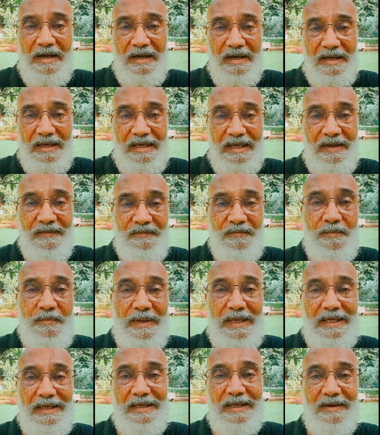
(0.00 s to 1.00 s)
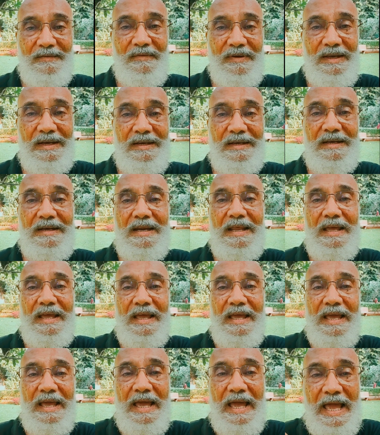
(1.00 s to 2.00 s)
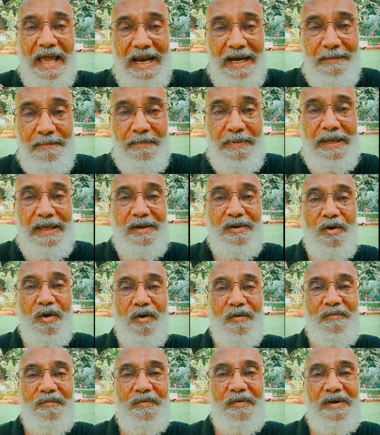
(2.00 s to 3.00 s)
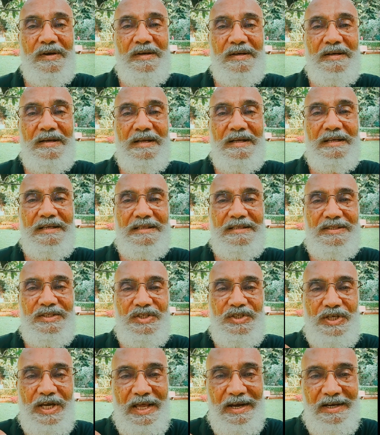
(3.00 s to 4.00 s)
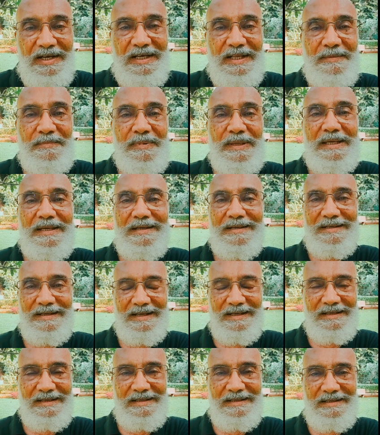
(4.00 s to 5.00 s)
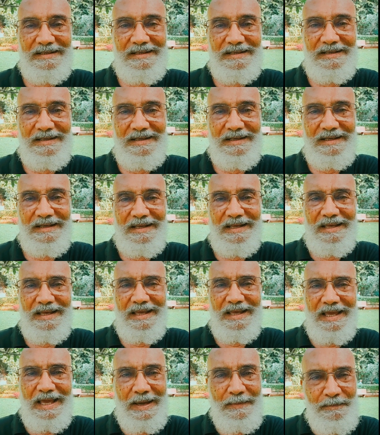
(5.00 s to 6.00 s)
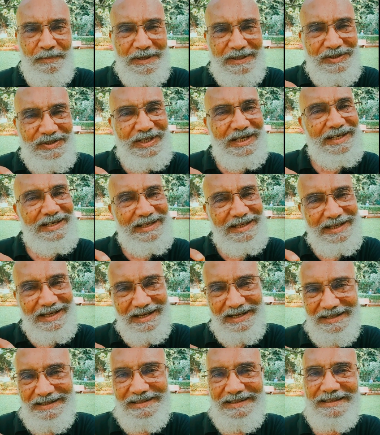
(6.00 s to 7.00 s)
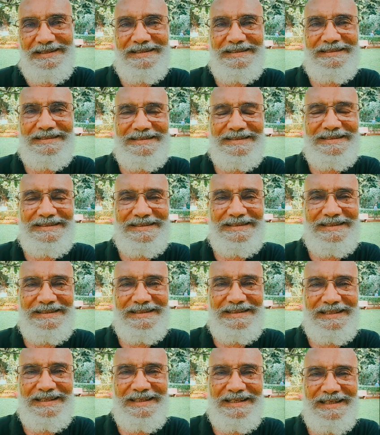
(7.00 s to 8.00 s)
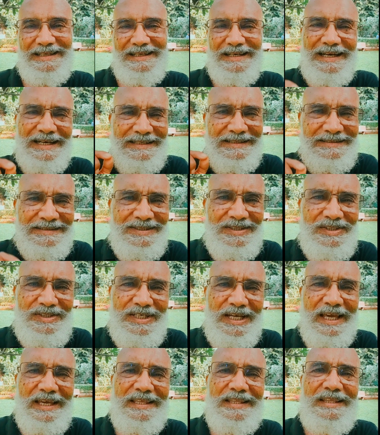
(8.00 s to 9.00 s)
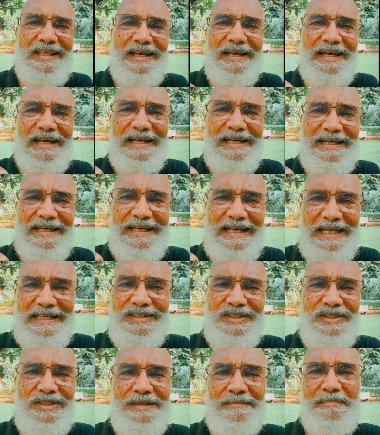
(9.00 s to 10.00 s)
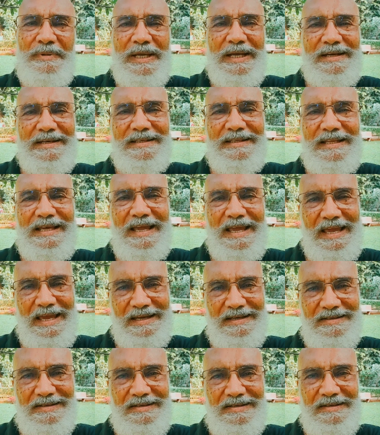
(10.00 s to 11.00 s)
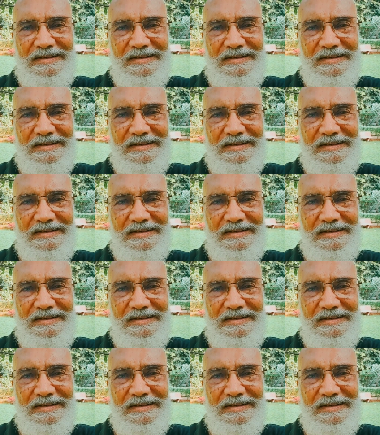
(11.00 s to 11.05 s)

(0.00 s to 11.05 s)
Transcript: a gift being given, help being offered, charity being done, appreciating others, let us check the intention behind the act.